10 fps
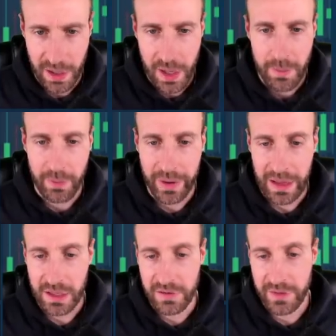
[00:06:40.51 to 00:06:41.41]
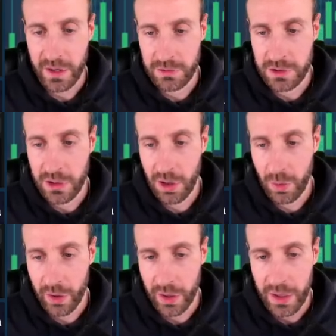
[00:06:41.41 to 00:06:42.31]
But in reality, if it goes
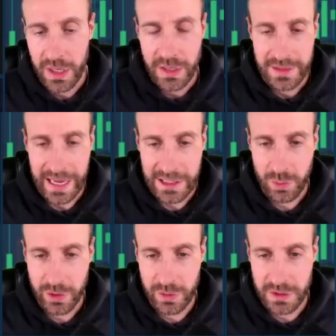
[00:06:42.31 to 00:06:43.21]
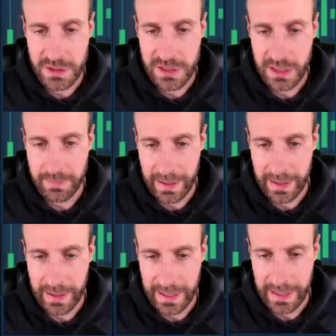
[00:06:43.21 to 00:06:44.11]
lower, that's where you can see
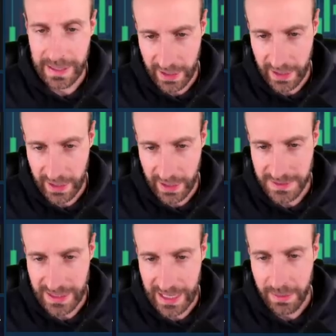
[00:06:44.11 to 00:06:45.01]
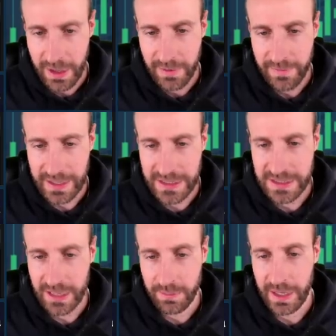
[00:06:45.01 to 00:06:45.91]
massive drawdowns. From the top, Foxy's
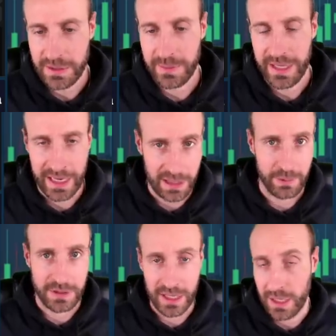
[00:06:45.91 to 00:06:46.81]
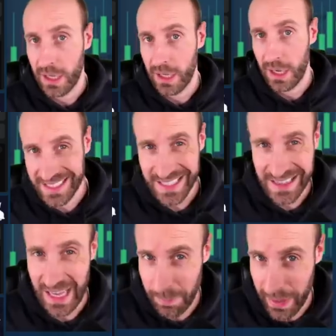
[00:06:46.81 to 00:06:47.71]
down approximately 80%. And that's not
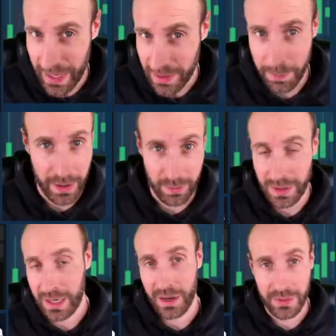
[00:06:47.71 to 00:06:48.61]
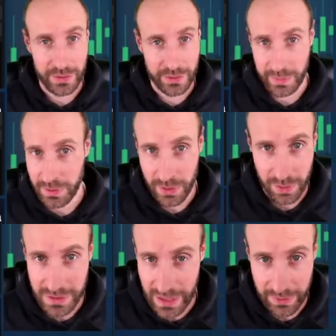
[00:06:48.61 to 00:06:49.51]
that bad compared to a lot of other crypto
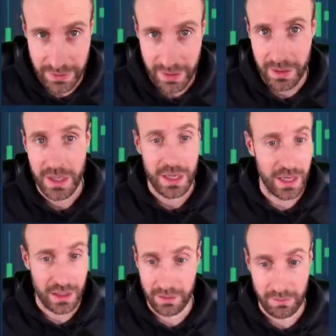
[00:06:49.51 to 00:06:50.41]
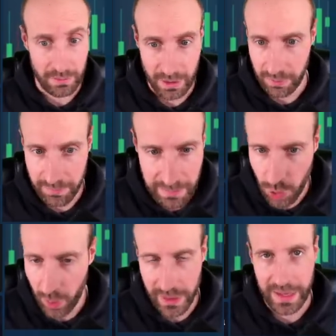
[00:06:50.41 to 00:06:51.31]
coins out there in, meme
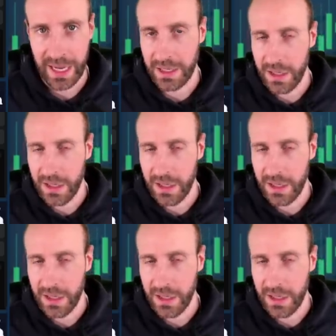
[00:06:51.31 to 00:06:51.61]
coin land.